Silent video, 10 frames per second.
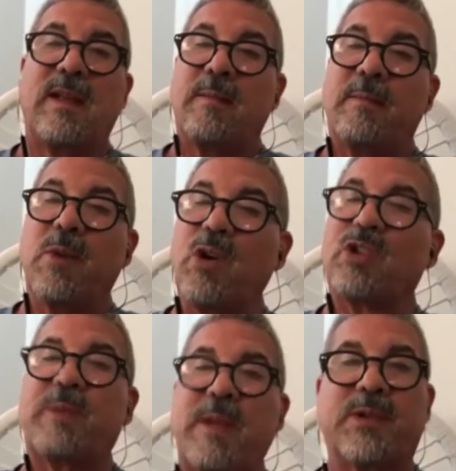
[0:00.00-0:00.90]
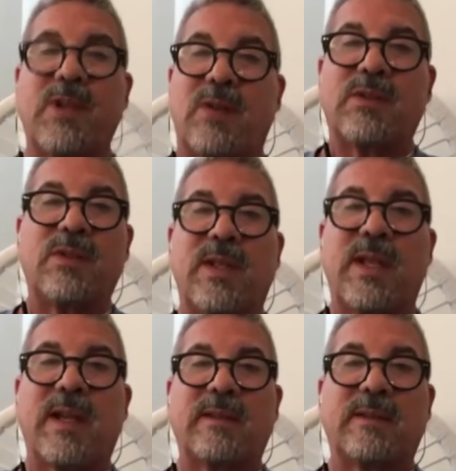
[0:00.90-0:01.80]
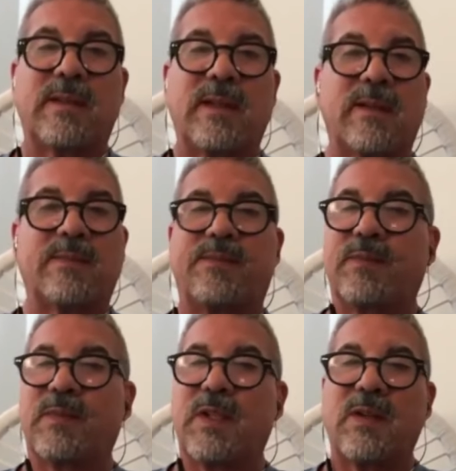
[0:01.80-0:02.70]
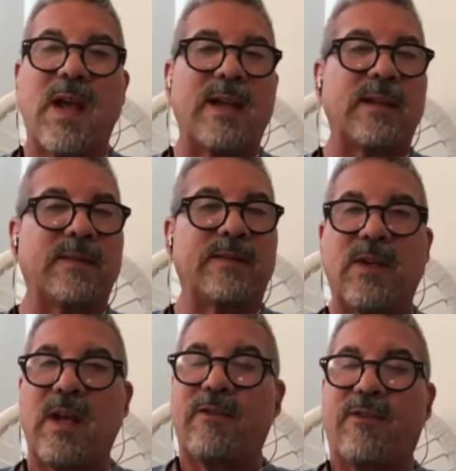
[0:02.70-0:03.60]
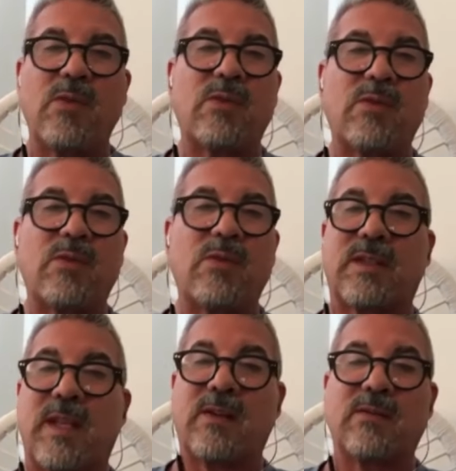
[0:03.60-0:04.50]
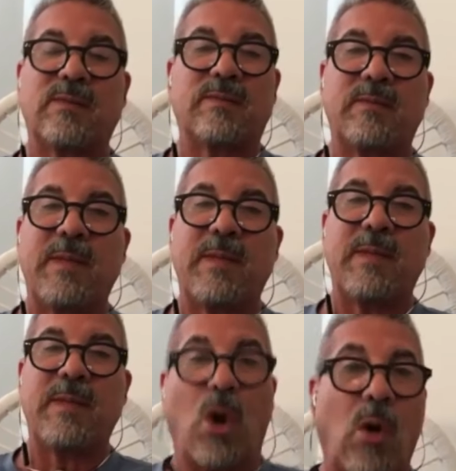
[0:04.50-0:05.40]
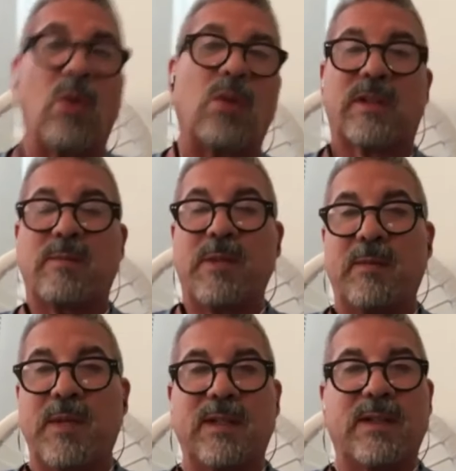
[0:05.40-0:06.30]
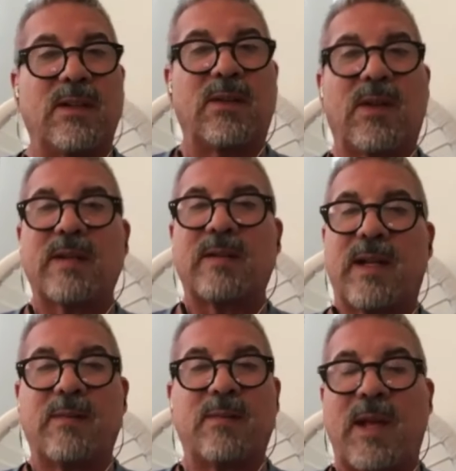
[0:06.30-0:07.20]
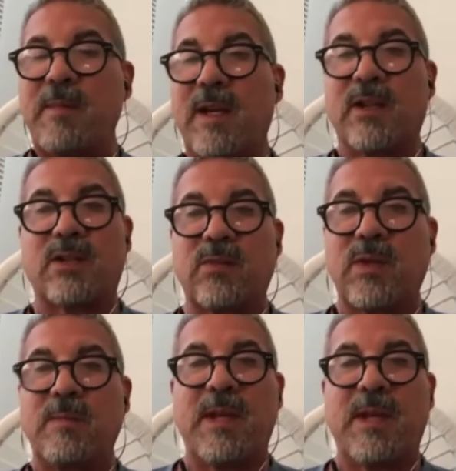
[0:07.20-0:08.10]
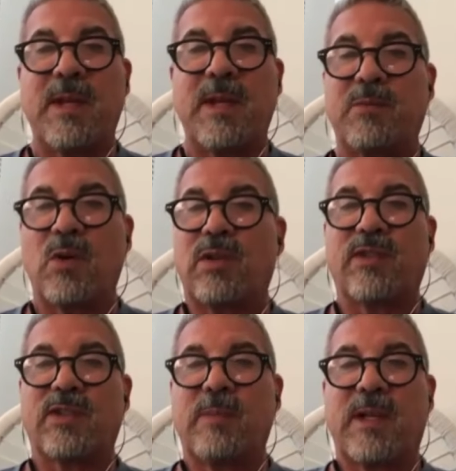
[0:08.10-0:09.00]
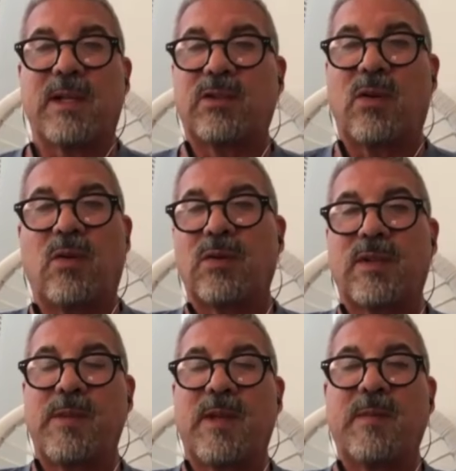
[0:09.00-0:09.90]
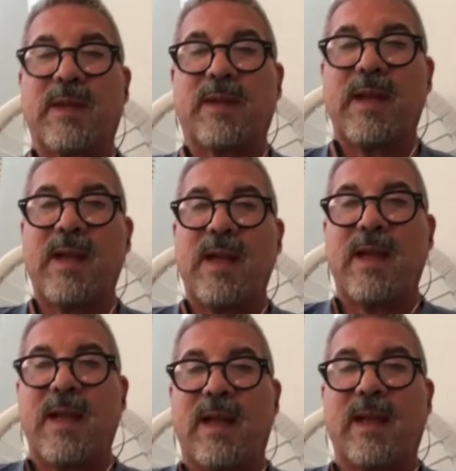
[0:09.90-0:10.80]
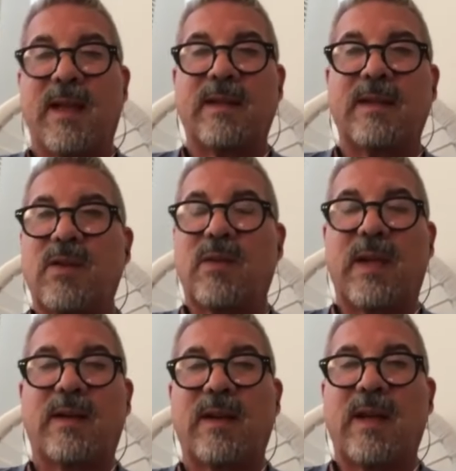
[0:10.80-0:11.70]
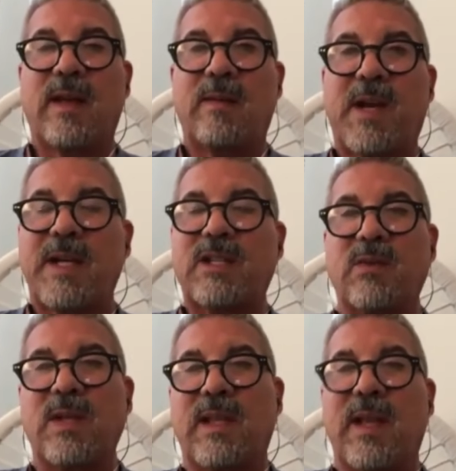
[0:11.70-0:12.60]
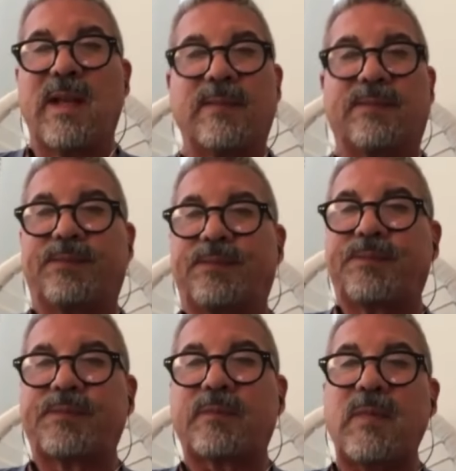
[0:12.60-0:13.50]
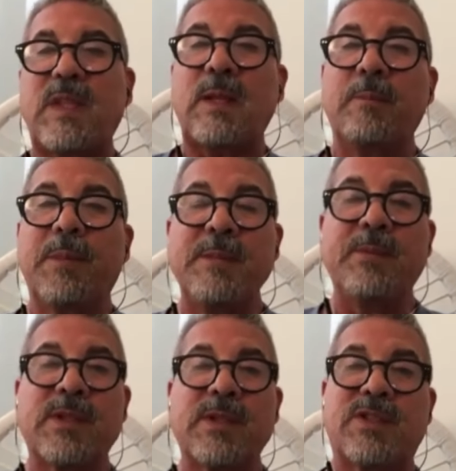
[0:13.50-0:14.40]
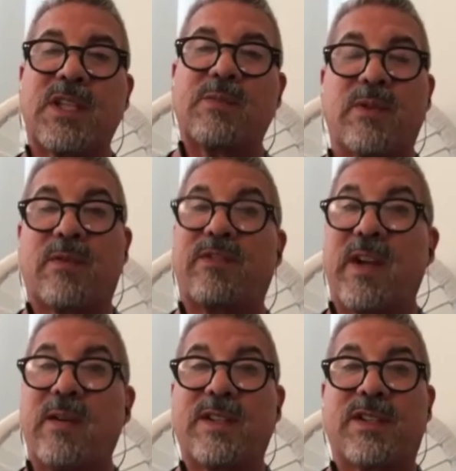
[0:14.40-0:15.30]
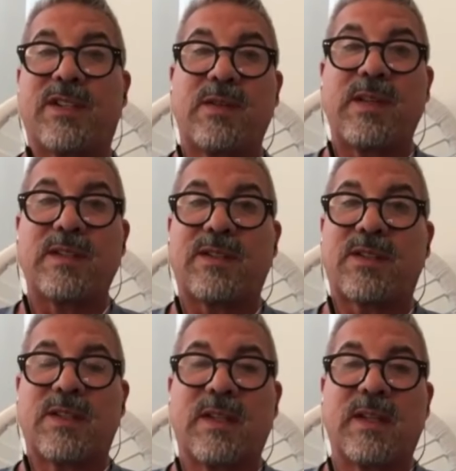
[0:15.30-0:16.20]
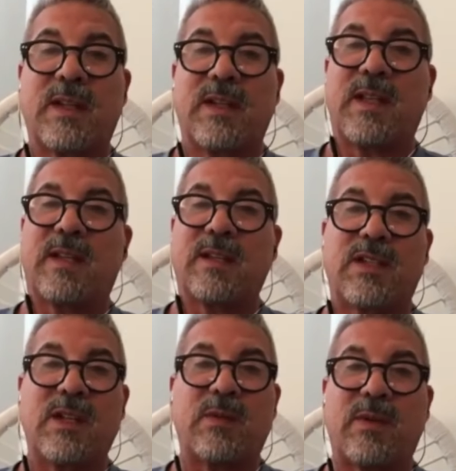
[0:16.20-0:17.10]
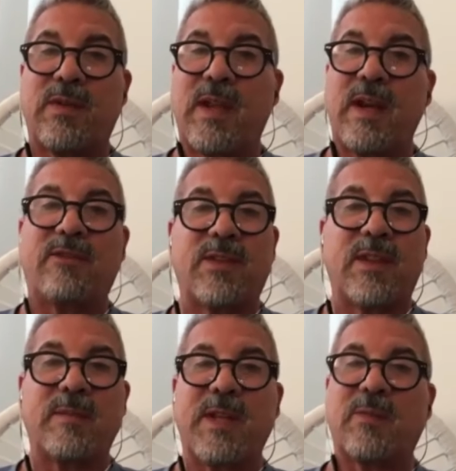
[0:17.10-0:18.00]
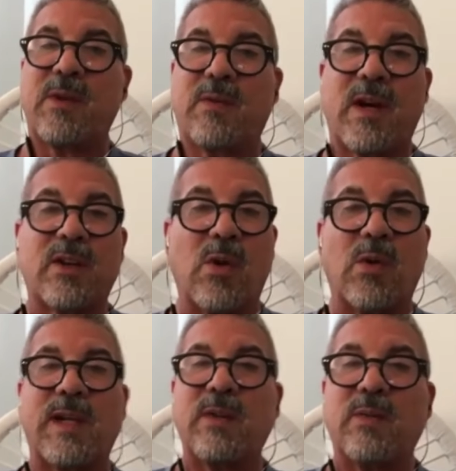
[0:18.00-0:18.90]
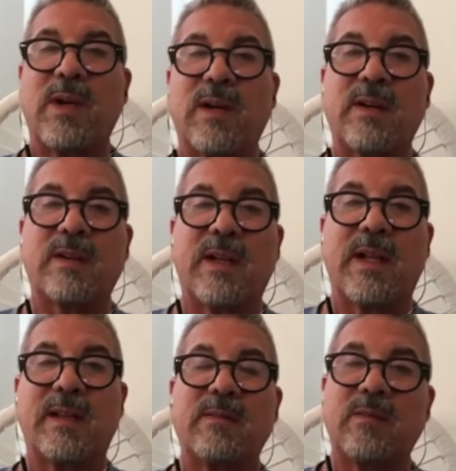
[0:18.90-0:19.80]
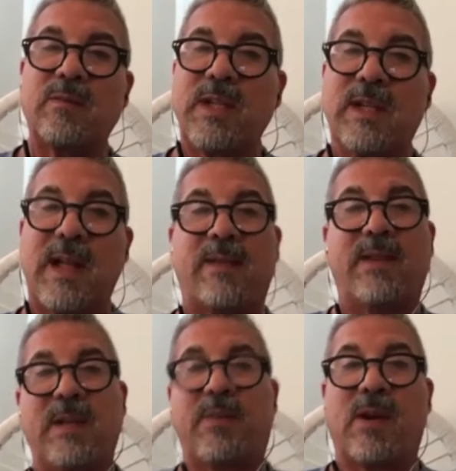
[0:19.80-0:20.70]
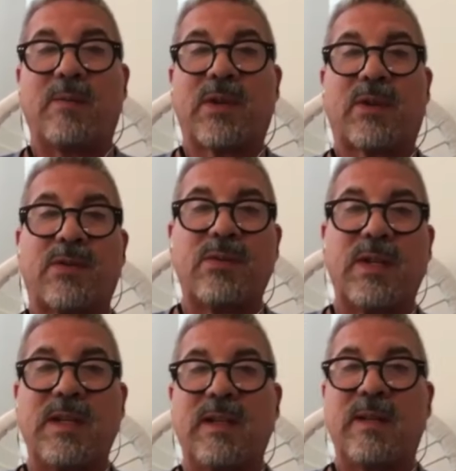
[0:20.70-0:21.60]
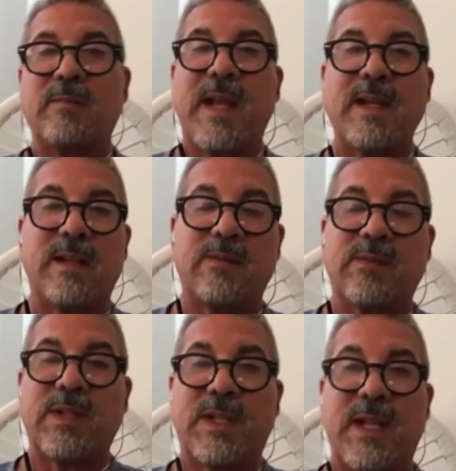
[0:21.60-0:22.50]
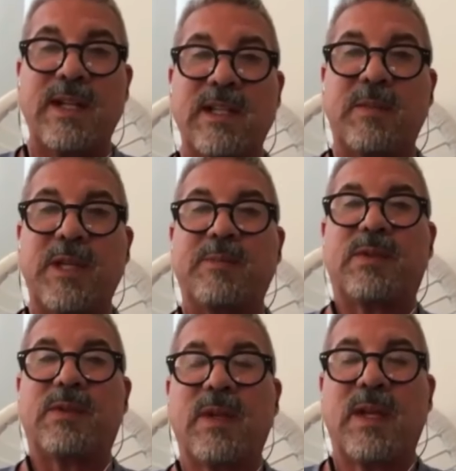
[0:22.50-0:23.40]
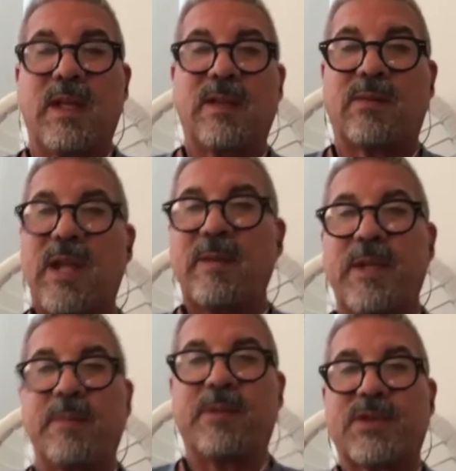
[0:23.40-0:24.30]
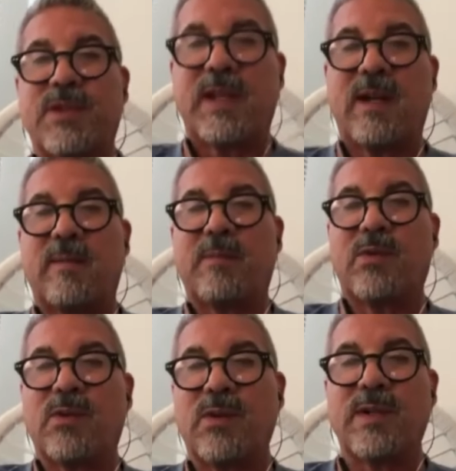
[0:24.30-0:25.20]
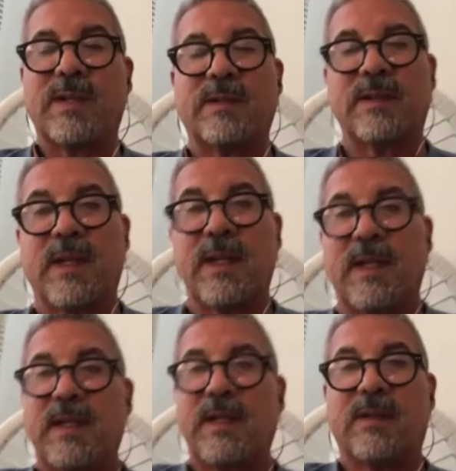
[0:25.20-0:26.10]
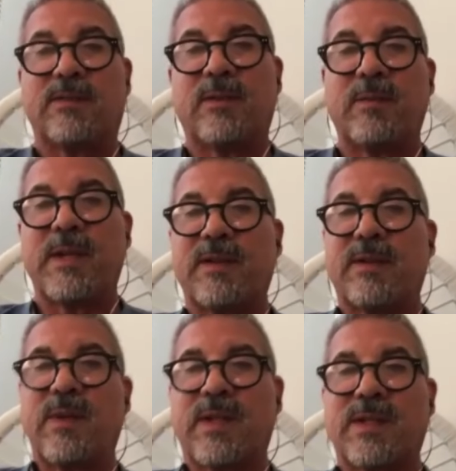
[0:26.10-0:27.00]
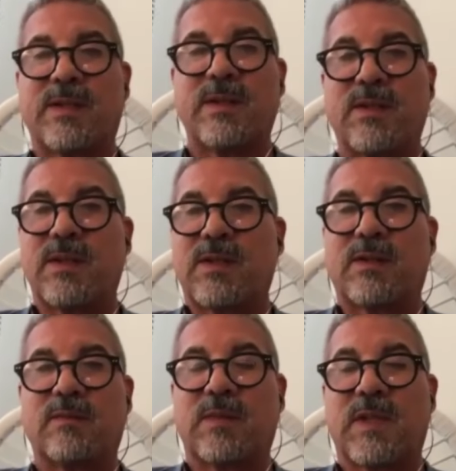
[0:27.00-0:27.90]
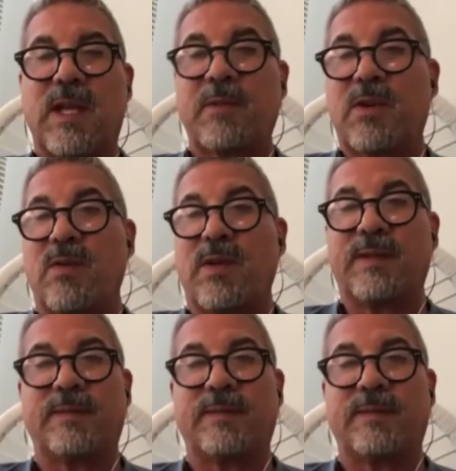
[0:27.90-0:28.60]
Most people don't do that. They're they're not they're not focused. They don't make a total commitment. You know, I I, I made a we made a both of us made a total commitment, and so eh, eh, by doing that, people could we we're very serious they could see we were there for them, that we weren't going anywhere, and we didn't have any problem recruiting and retaining people. The right people stayed on board, and you know, from there, the rest, you know, just kept growing.